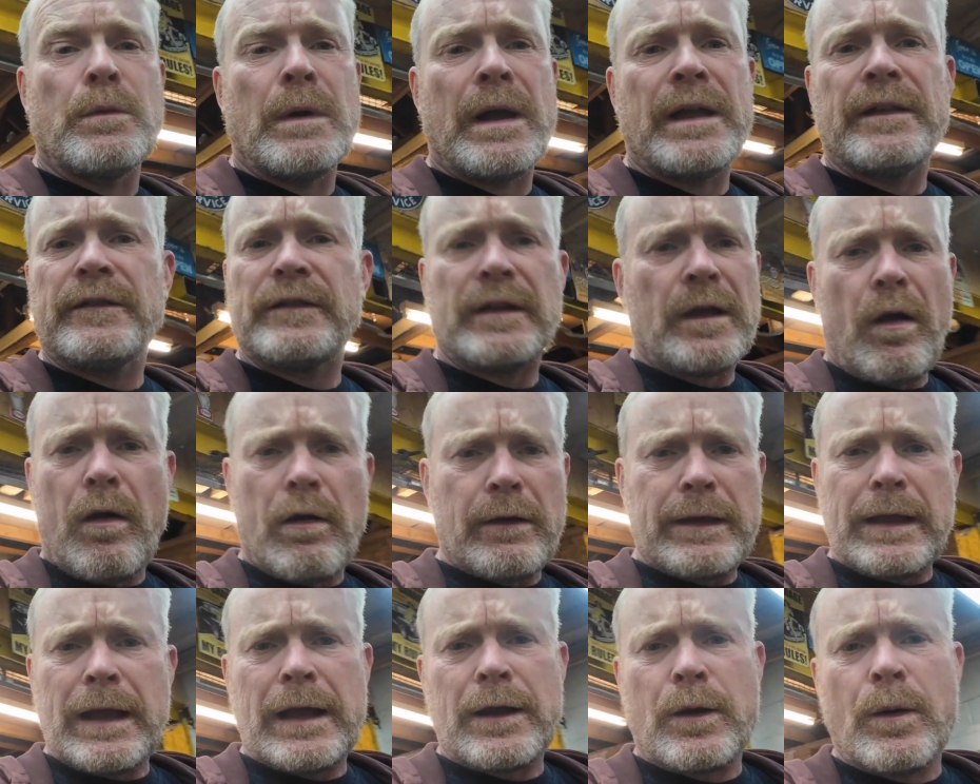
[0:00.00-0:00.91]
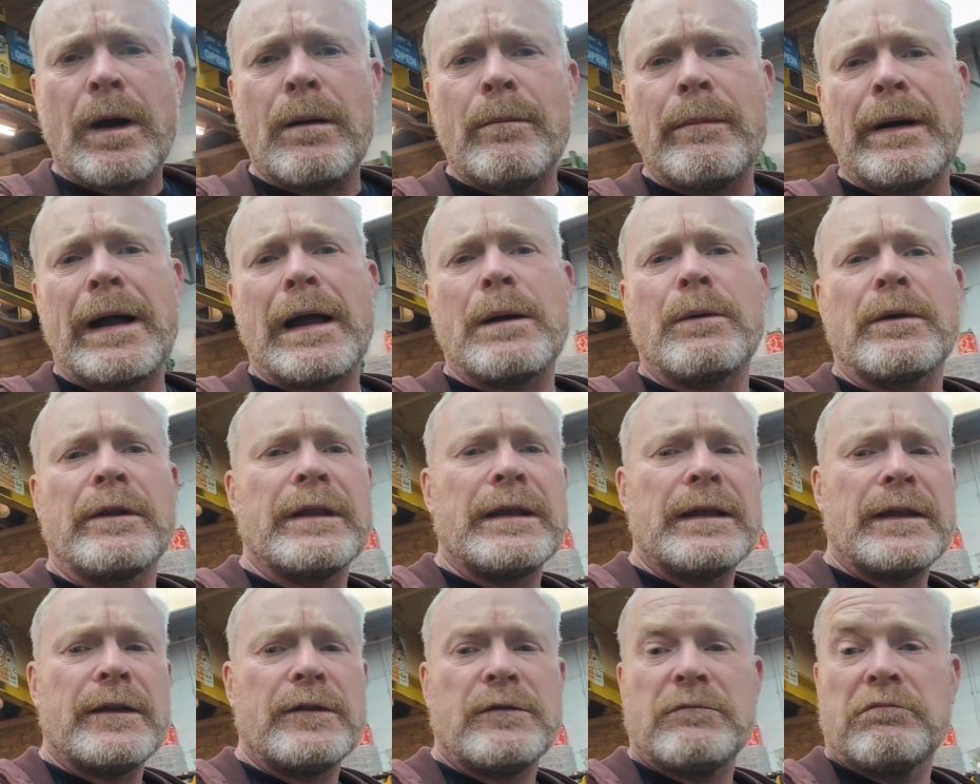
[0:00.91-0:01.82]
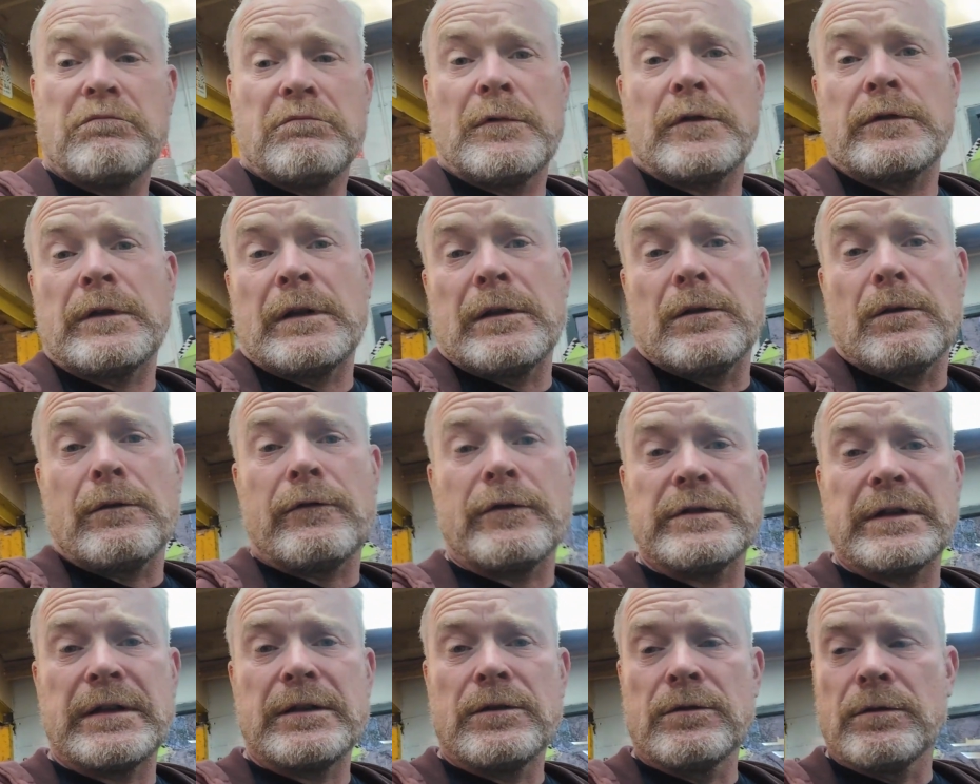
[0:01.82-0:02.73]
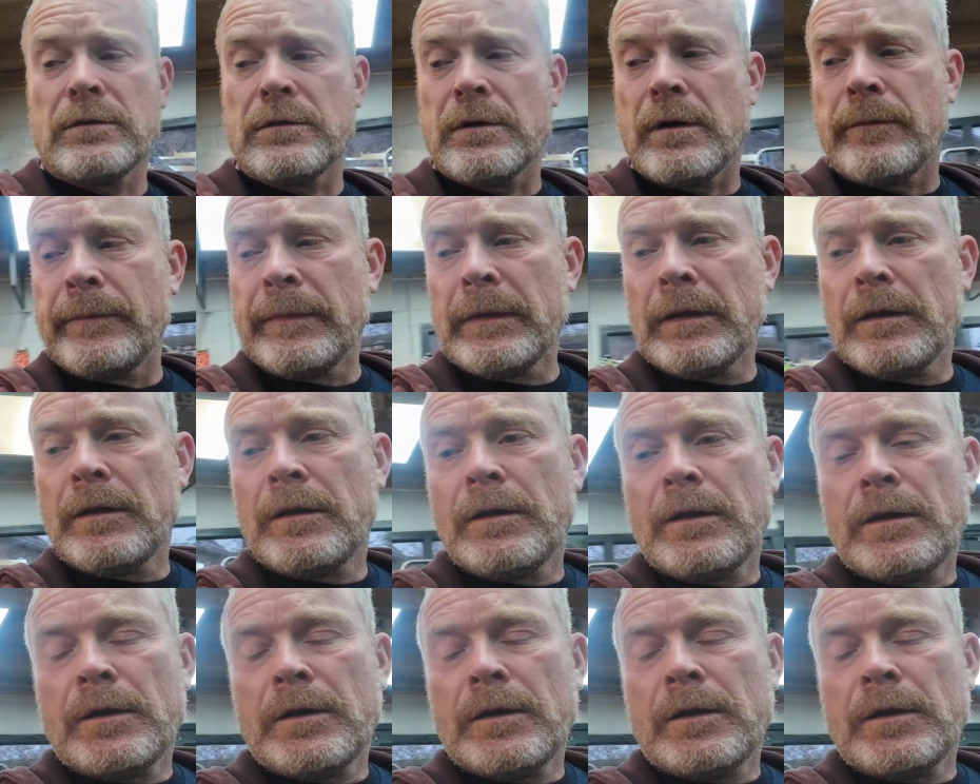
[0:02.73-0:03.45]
away and say, oh yeah, go out and buy one of these, because I didn't know if it was any good or not.